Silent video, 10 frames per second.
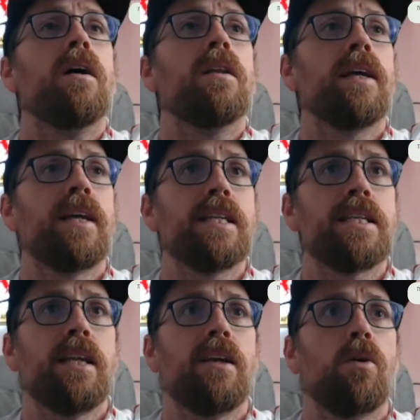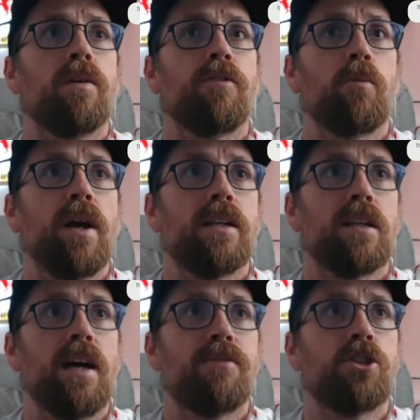Lincoln City going from right to
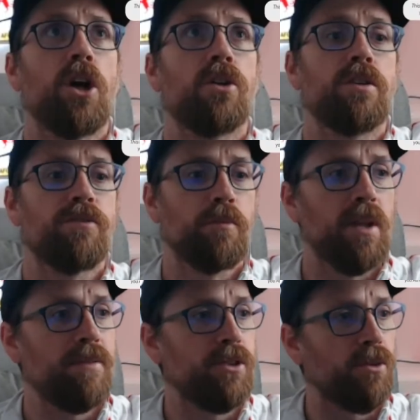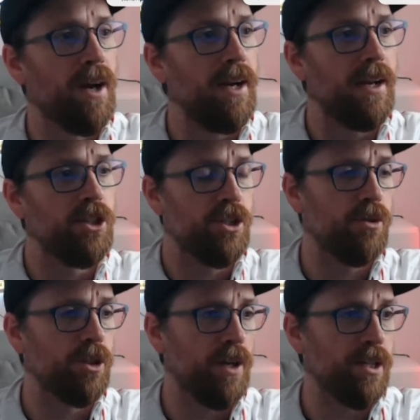left, Charlton from left to right. And just
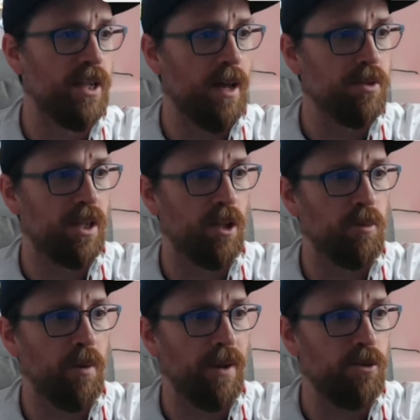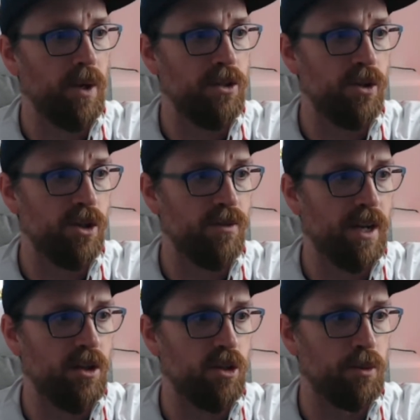to address Sam's thing, they'll probably have to wait 2 years for
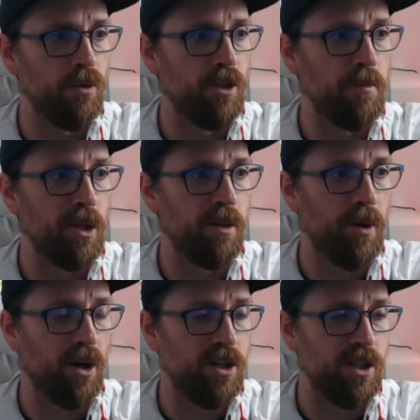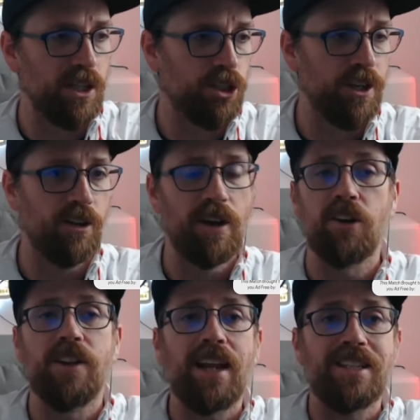council approval to build the park/training ground.
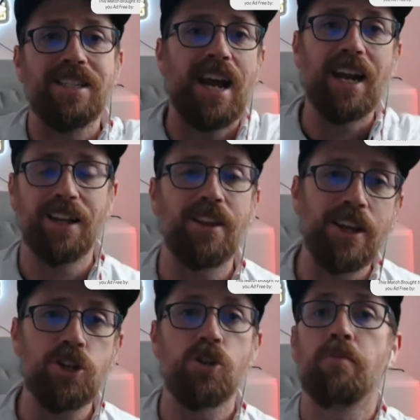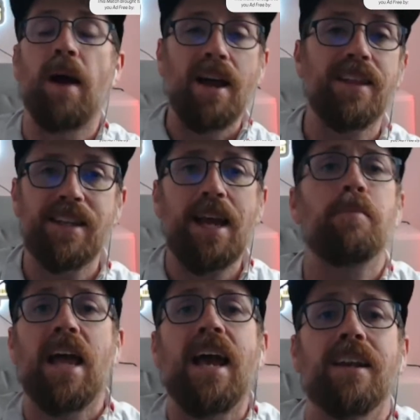And that's exactly the issue. Buy the damn
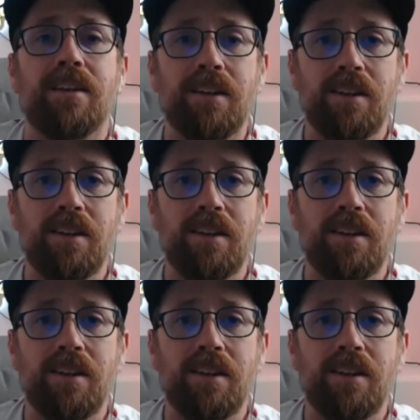land.